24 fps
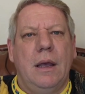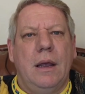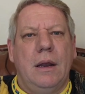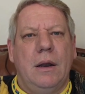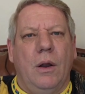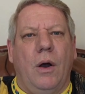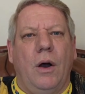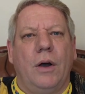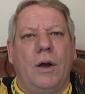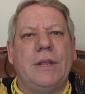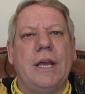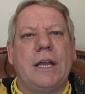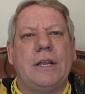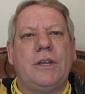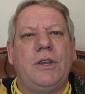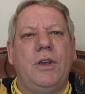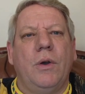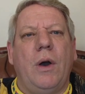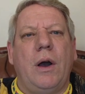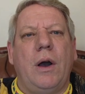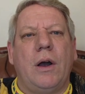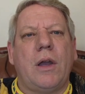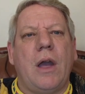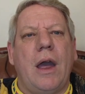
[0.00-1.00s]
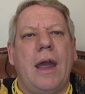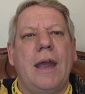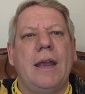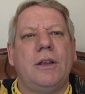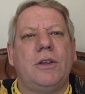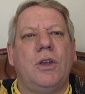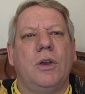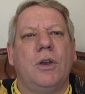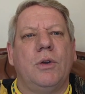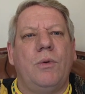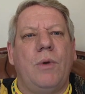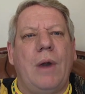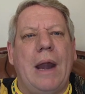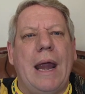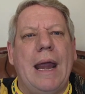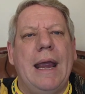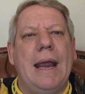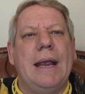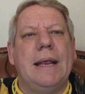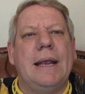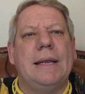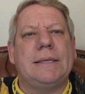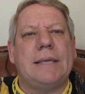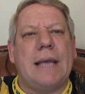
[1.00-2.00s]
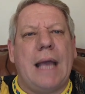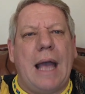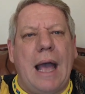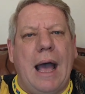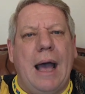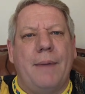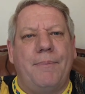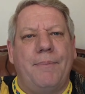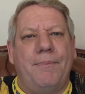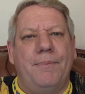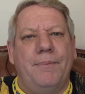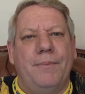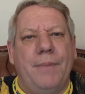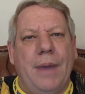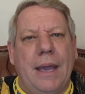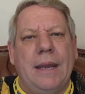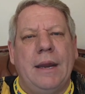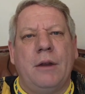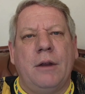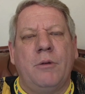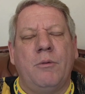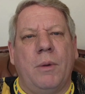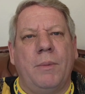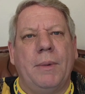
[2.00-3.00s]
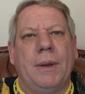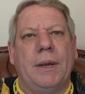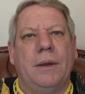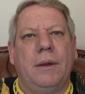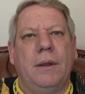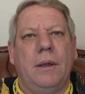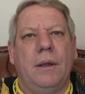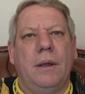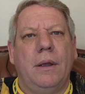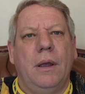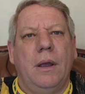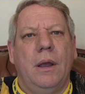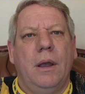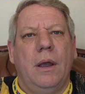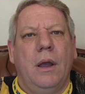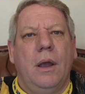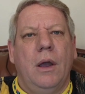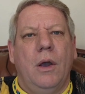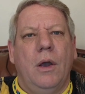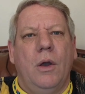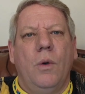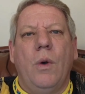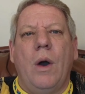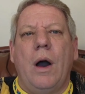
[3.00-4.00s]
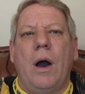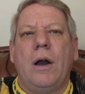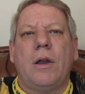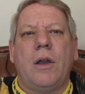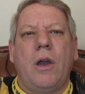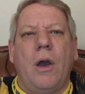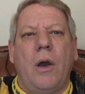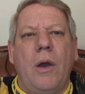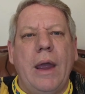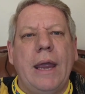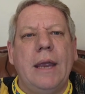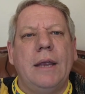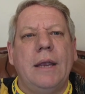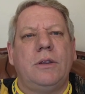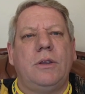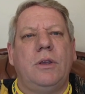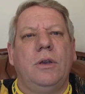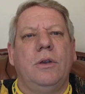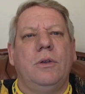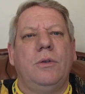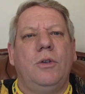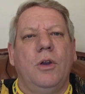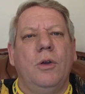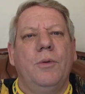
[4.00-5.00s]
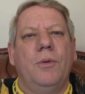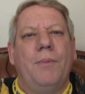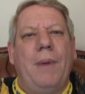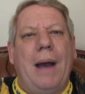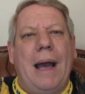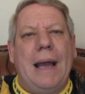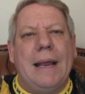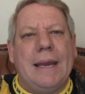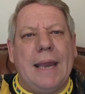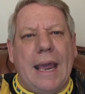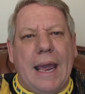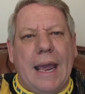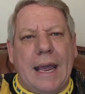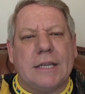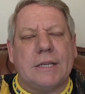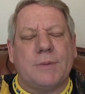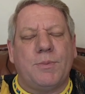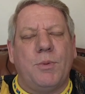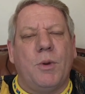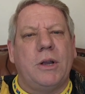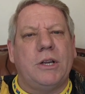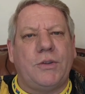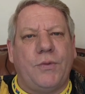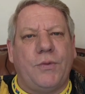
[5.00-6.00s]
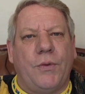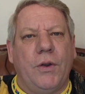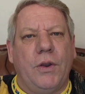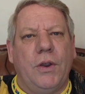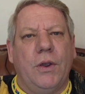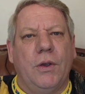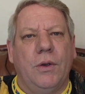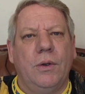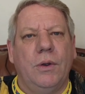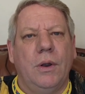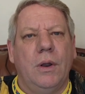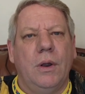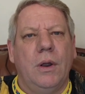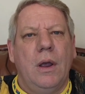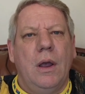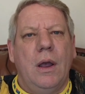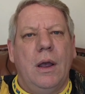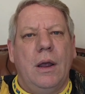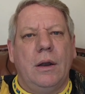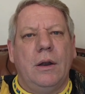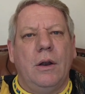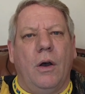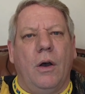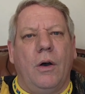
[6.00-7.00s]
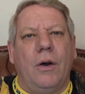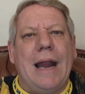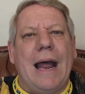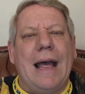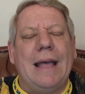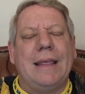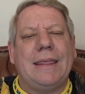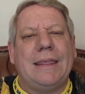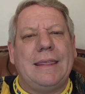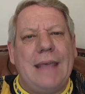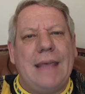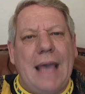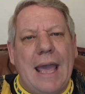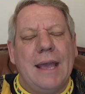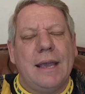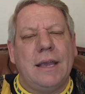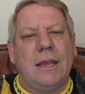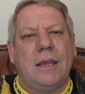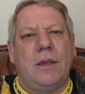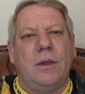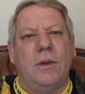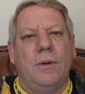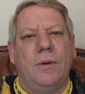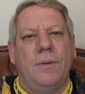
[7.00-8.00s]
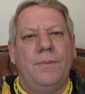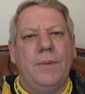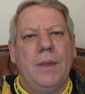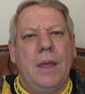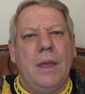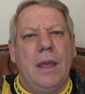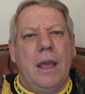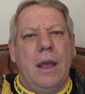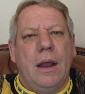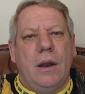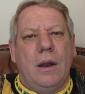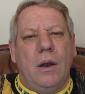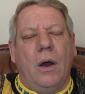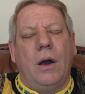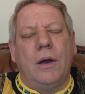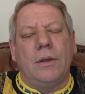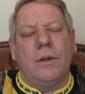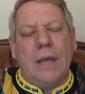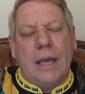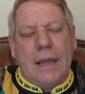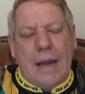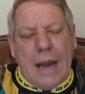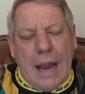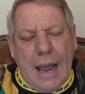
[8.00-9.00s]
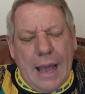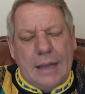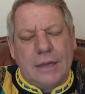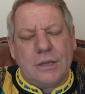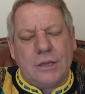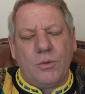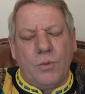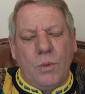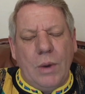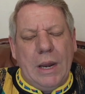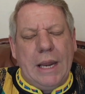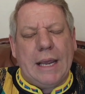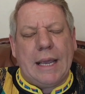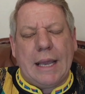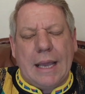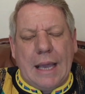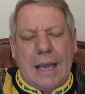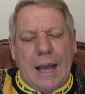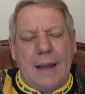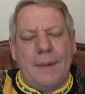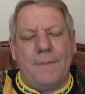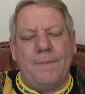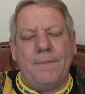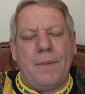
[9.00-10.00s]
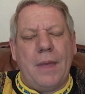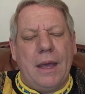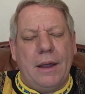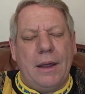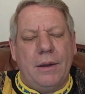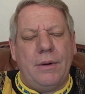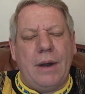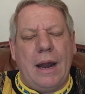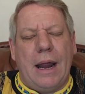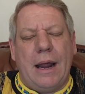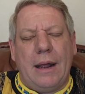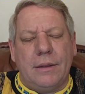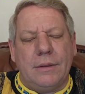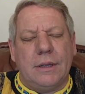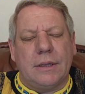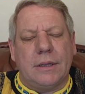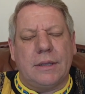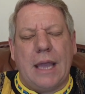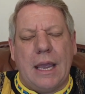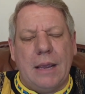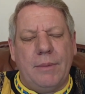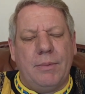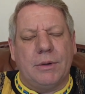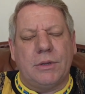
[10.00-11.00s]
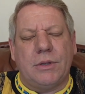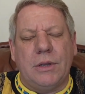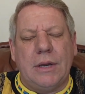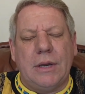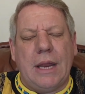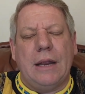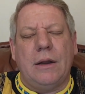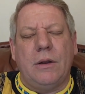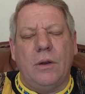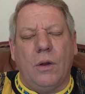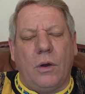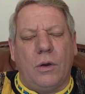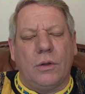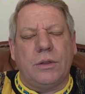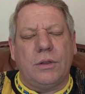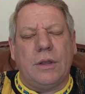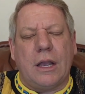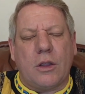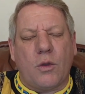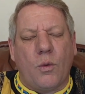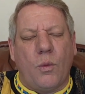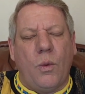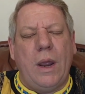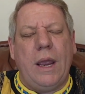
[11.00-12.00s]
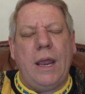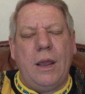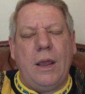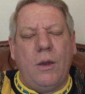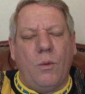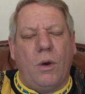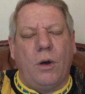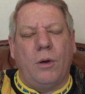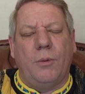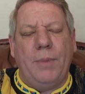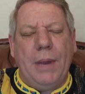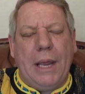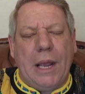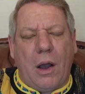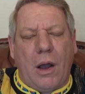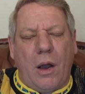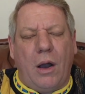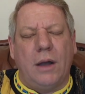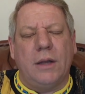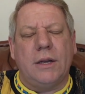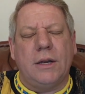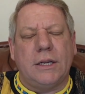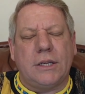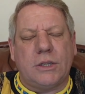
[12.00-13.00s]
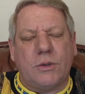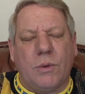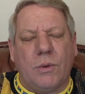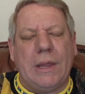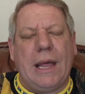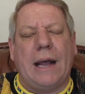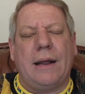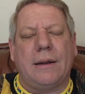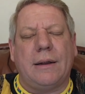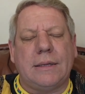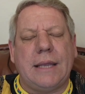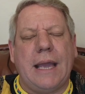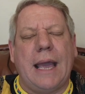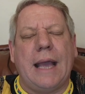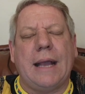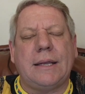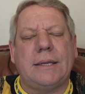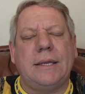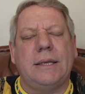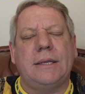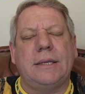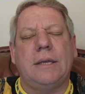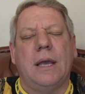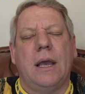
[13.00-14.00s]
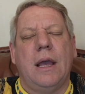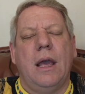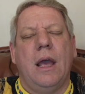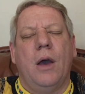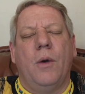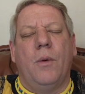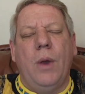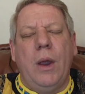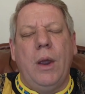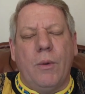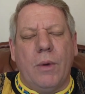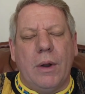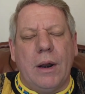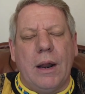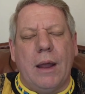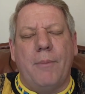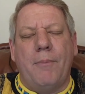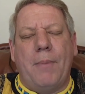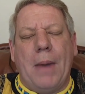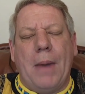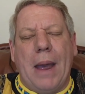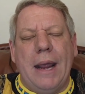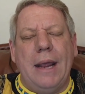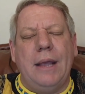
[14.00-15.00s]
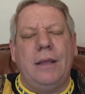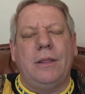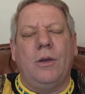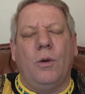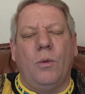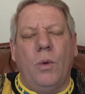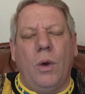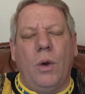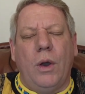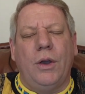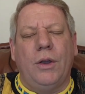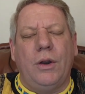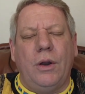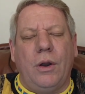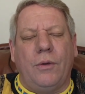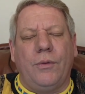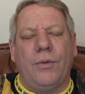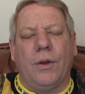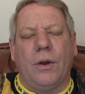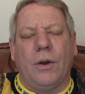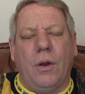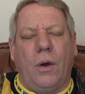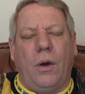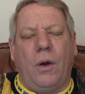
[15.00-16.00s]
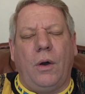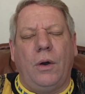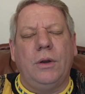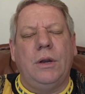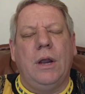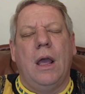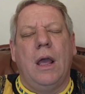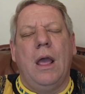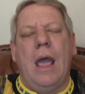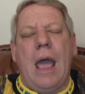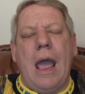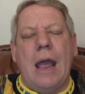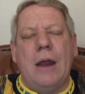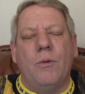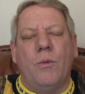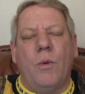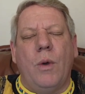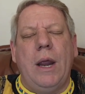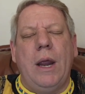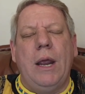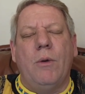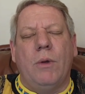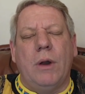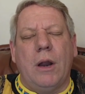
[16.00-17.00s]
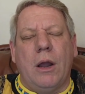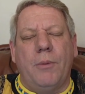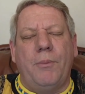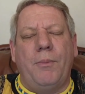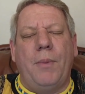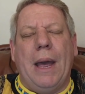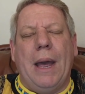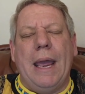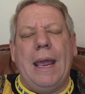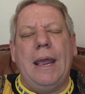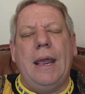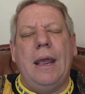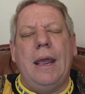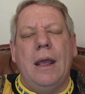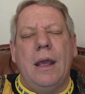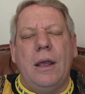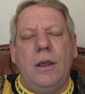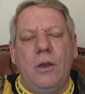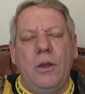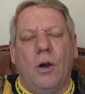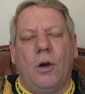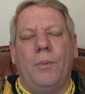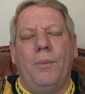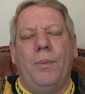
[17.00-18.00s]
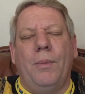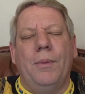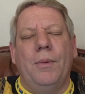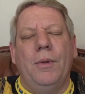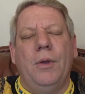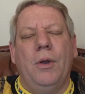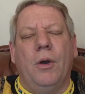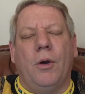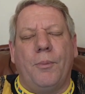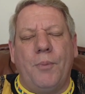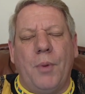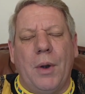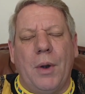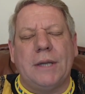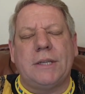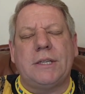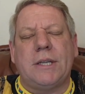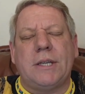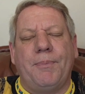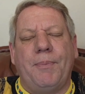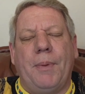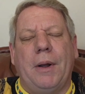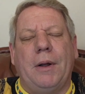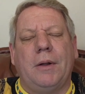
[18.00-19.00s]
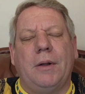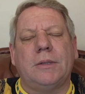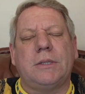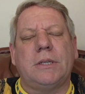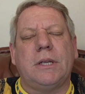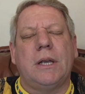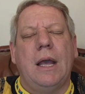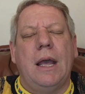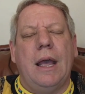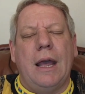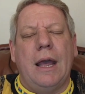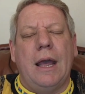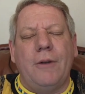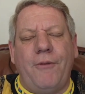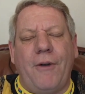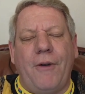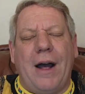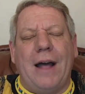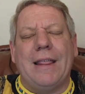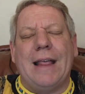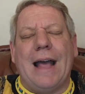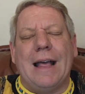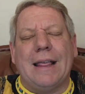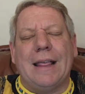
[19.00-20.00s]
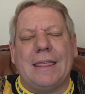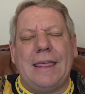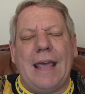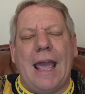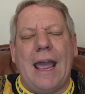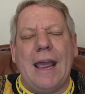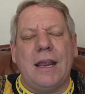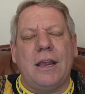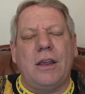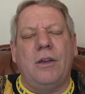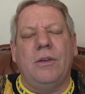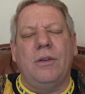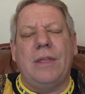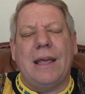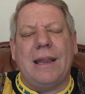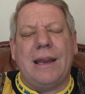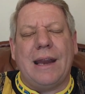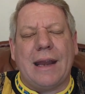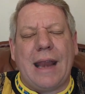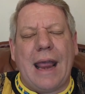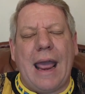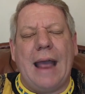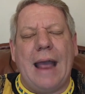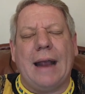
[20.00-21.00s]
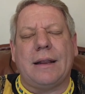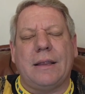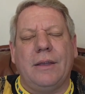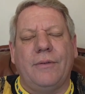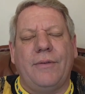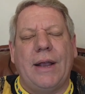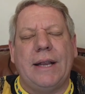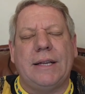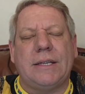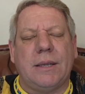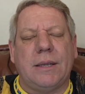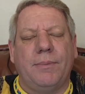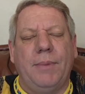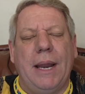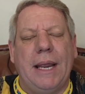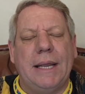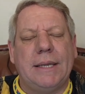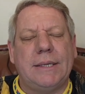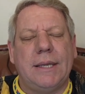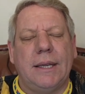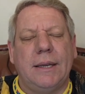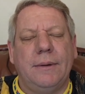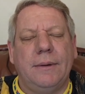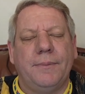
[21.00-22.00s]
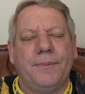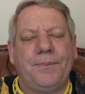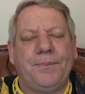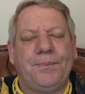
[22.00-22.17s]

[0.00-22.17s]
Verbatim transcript: Lord, that you are going to raise up men and women who are going to do mighty exploits for you. And Lord, I thank you. Lord, that as we come around the table today, Lord, that we will be honest with our taxes. We will obey the word of the Lord and we will obey your, your principles and Father, I thank you that it activates a blessing.